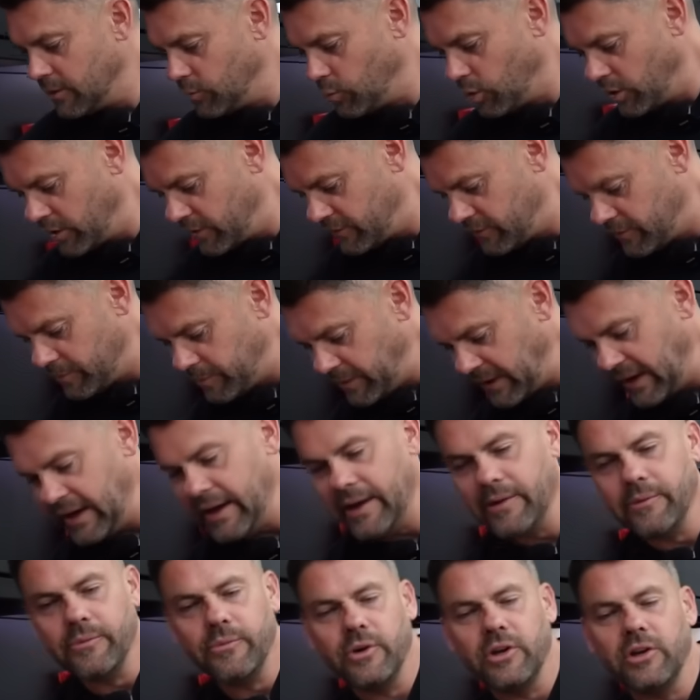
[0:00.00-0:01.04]
And what is the
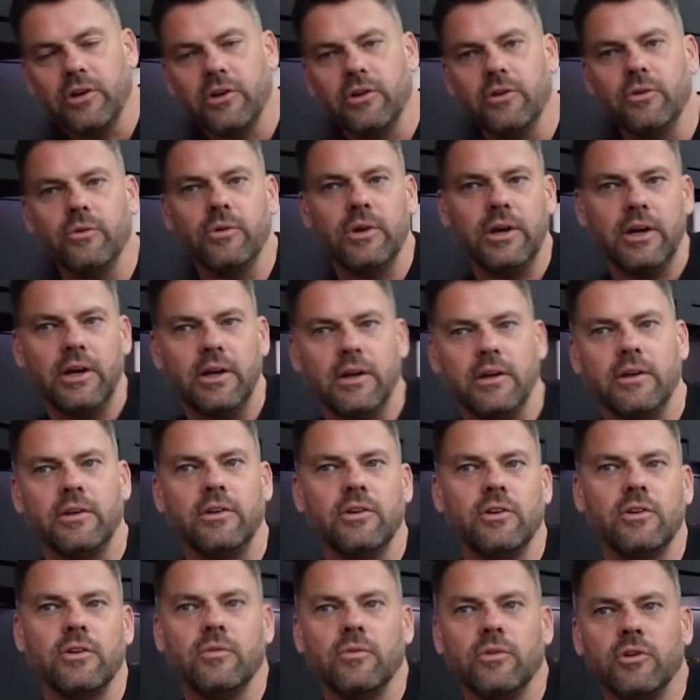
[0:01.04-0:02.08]
plan? We're going to
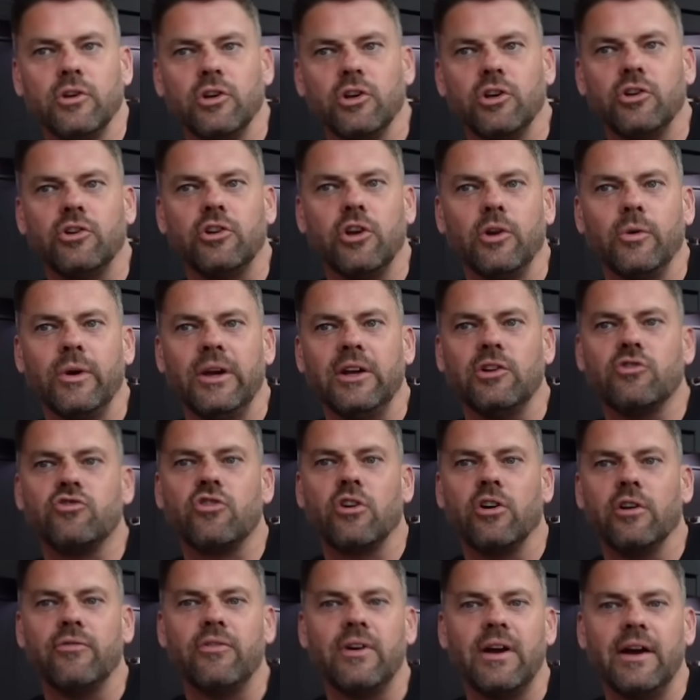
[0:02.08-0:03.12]
do it,
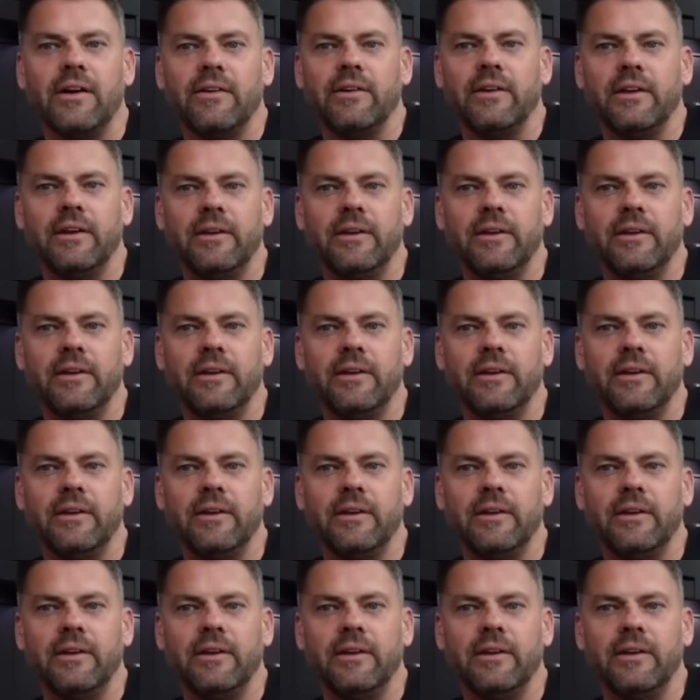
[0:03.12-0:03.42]
drive around in it?